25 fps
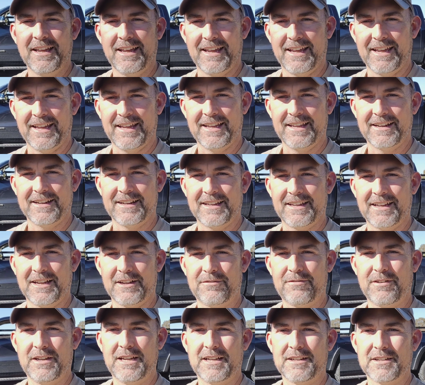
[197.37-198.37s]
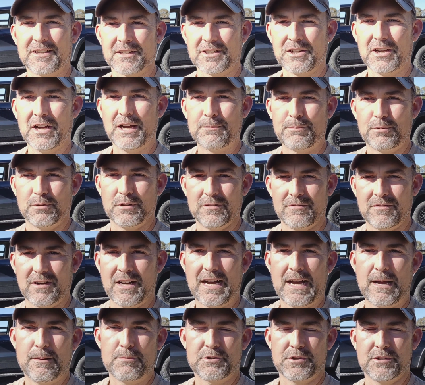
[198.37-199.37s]
and I found a couple of
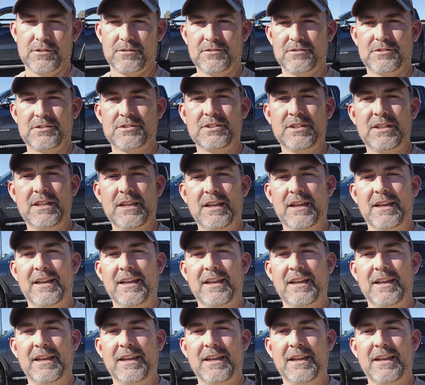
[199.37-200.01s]
options,